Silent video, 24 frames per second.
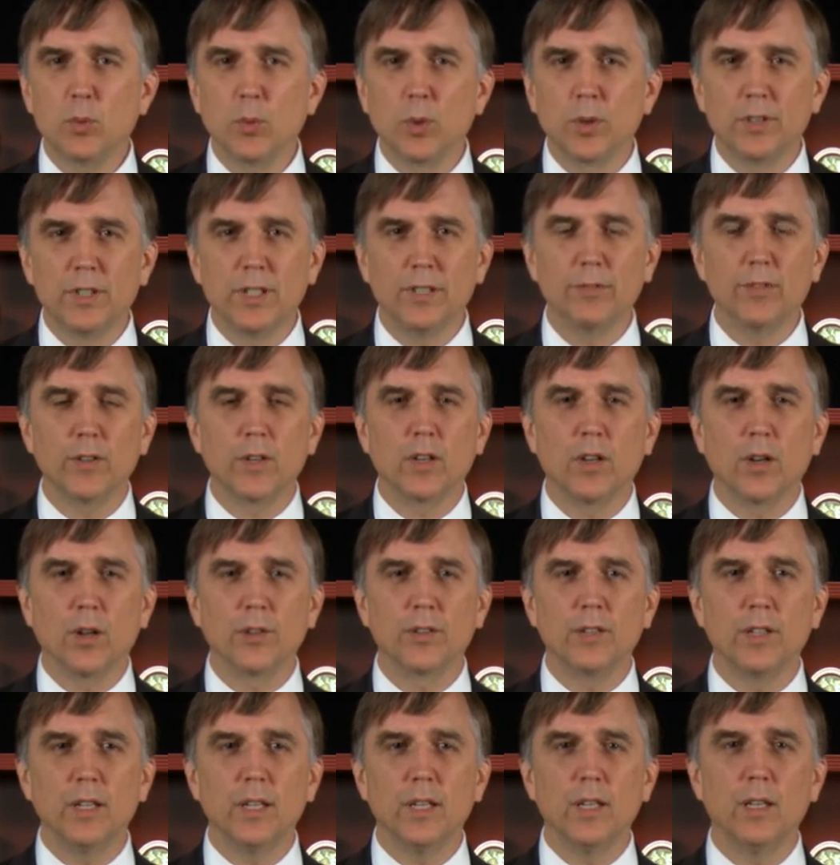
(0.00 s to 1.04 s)

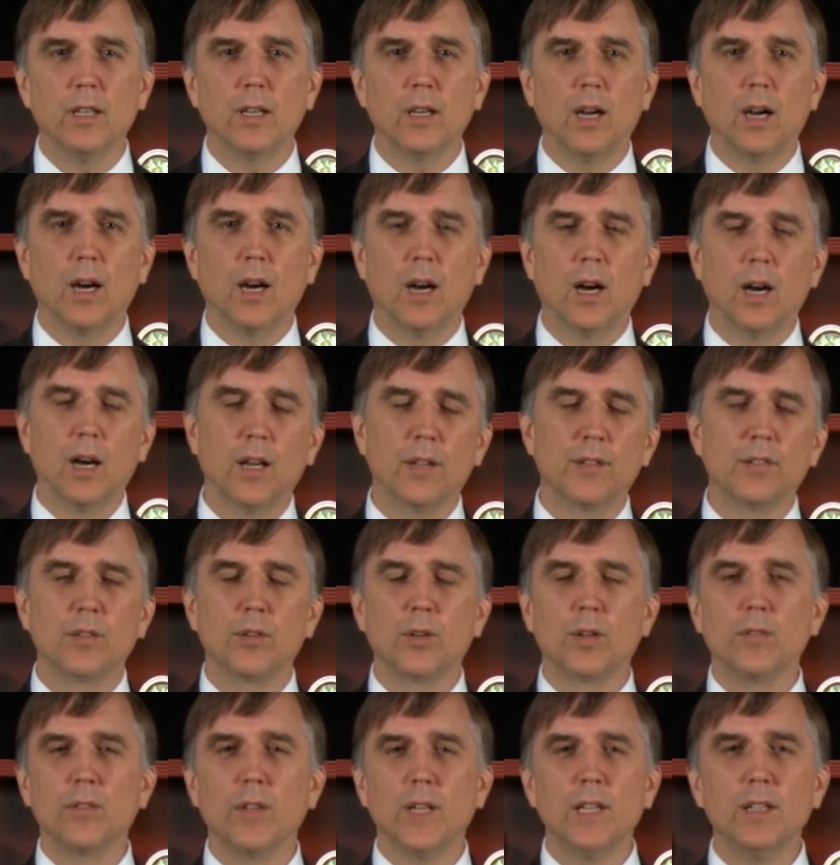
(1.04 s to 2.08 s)
difficulty, a
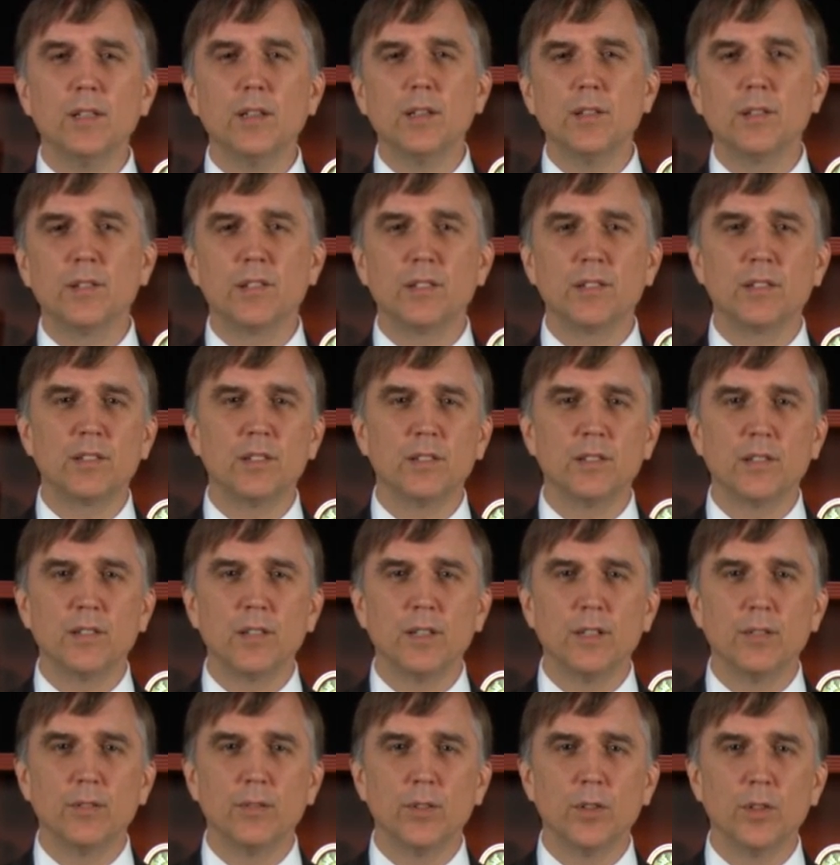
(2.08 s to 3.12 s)
sort of
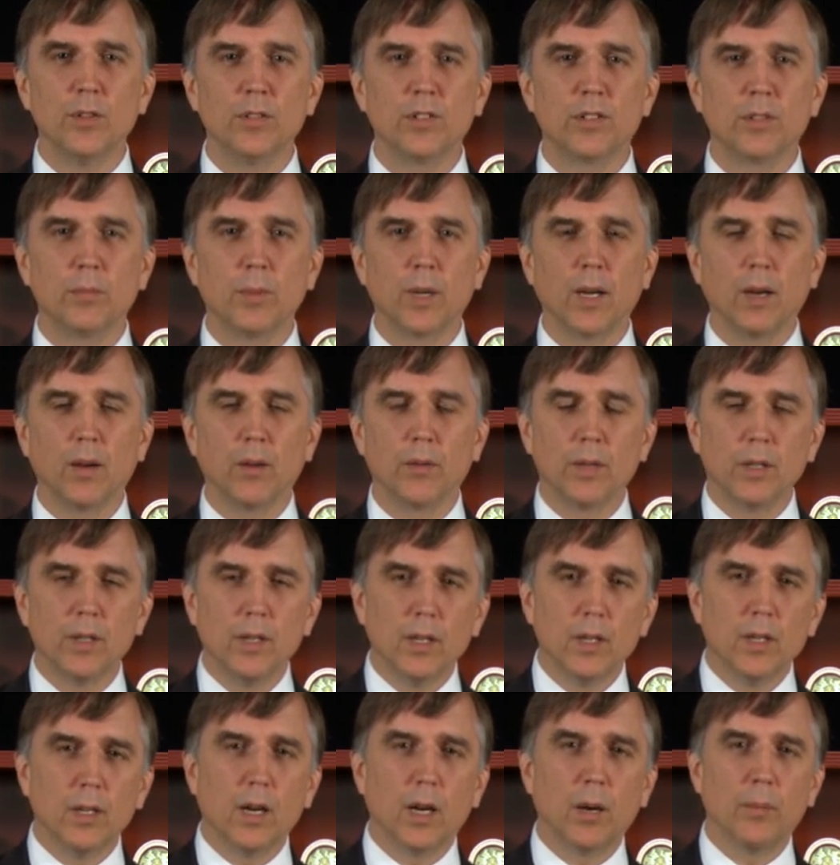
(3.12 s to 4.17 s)
inconsistency in views about
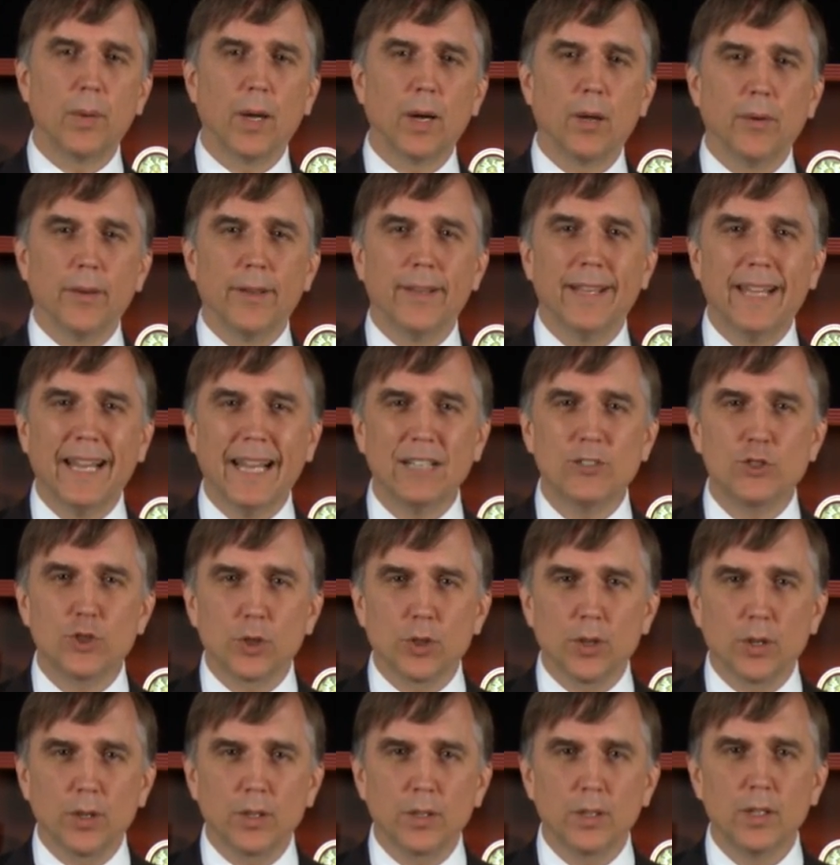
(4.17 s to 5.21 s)

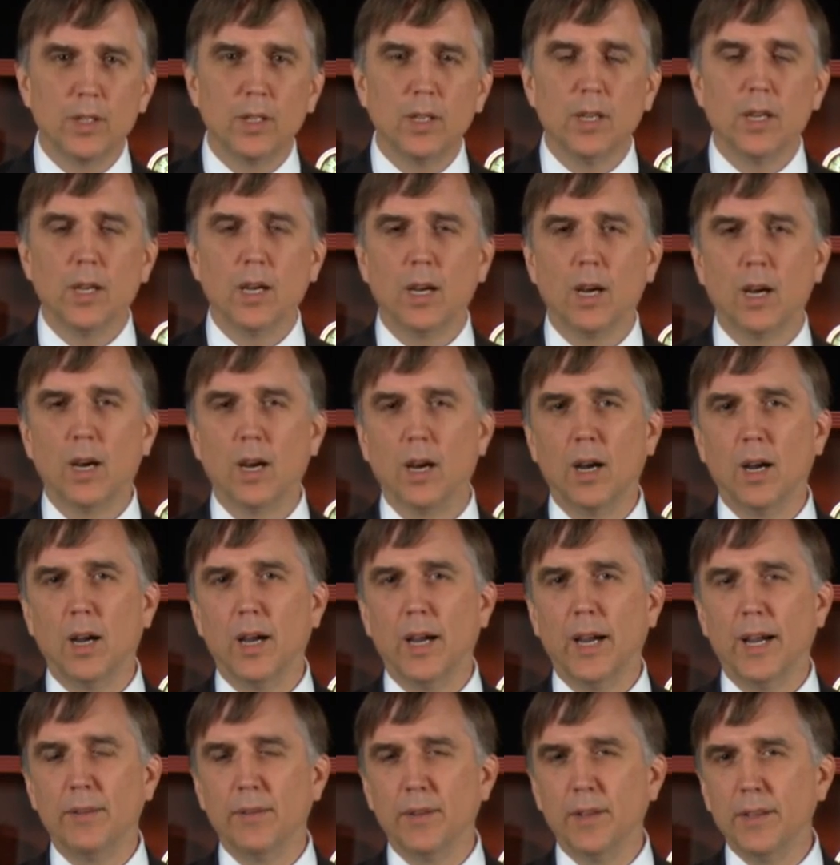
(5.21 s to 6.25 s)
nature
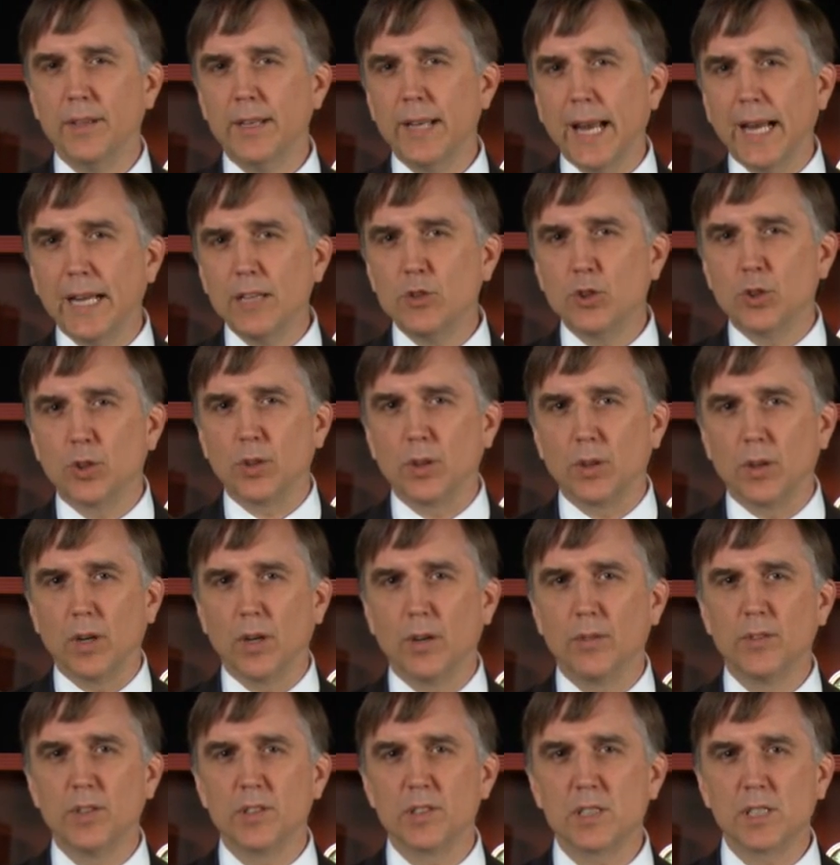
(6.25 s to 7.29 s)
and the nature
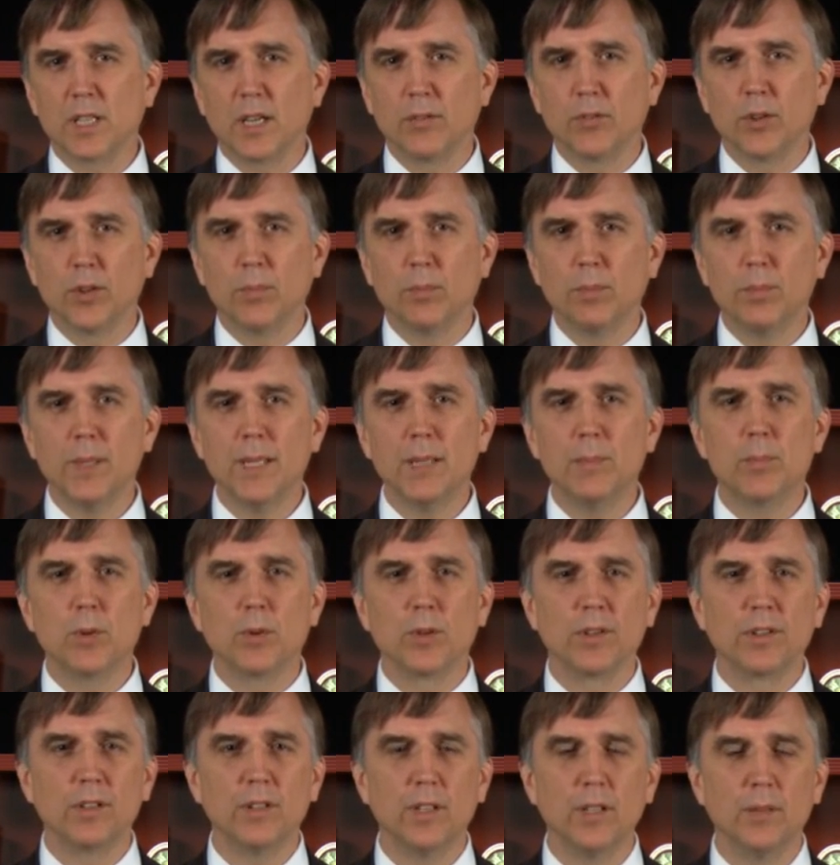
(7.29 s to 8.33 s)
of discovered
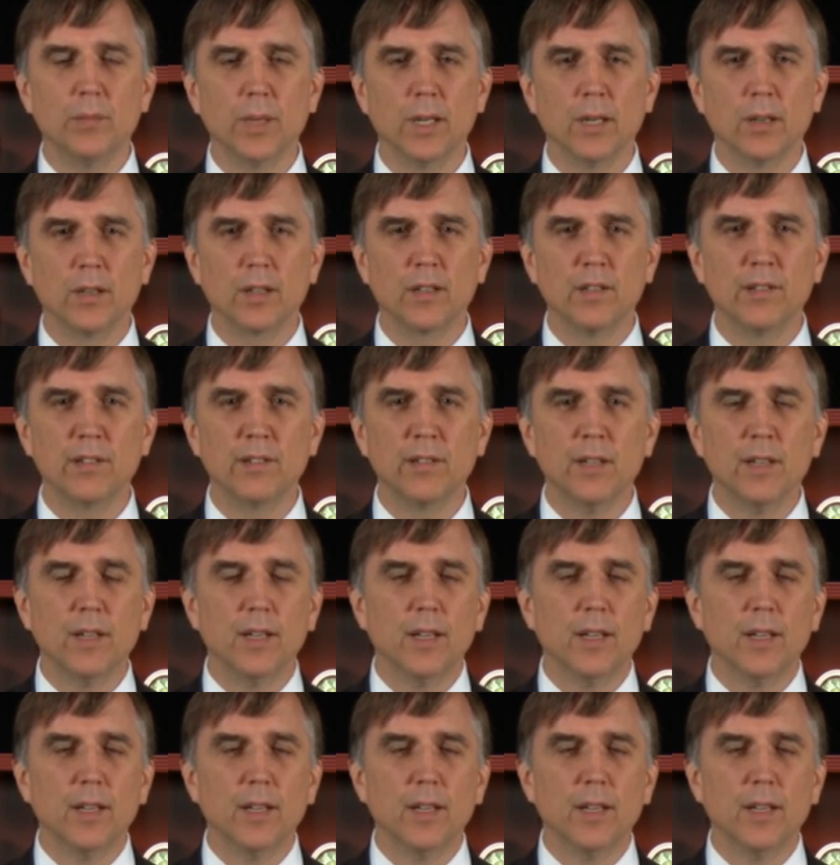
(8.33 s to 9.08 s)
peoples in the Americas